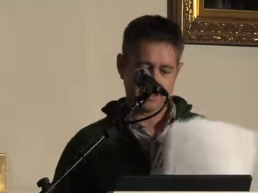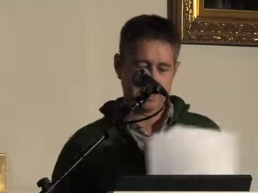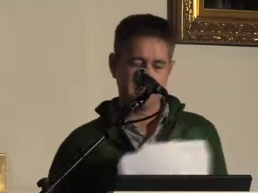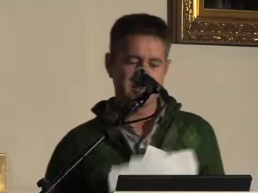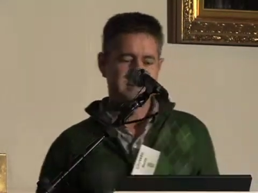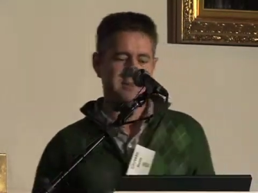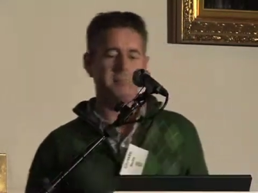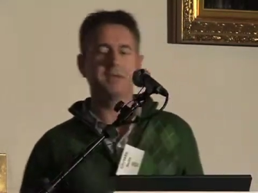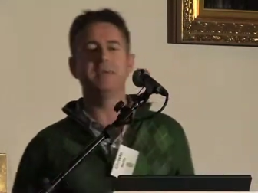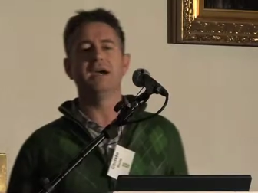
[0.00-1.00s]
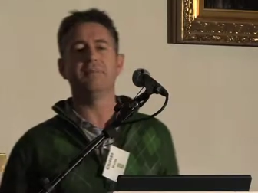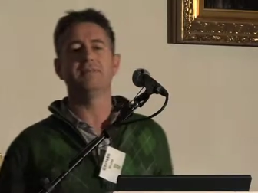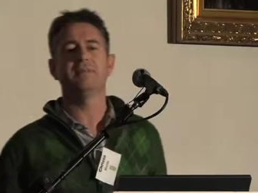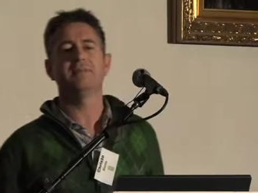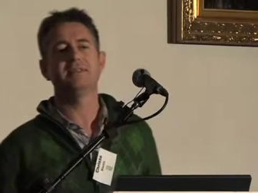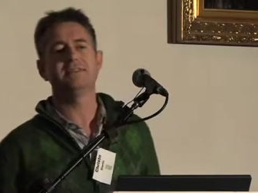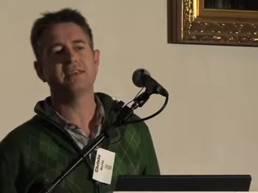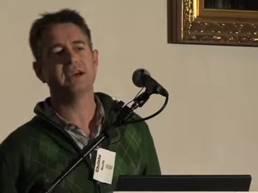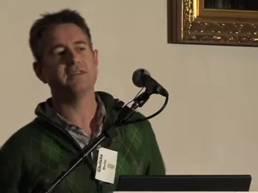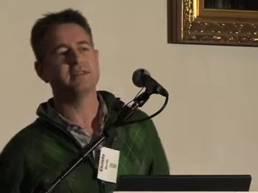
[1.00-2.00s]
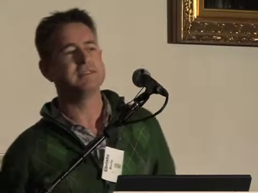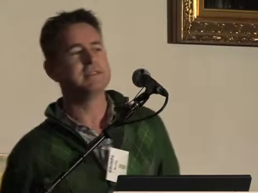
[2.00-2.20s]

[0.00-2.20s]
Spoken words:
is the pick me up. That's the cover.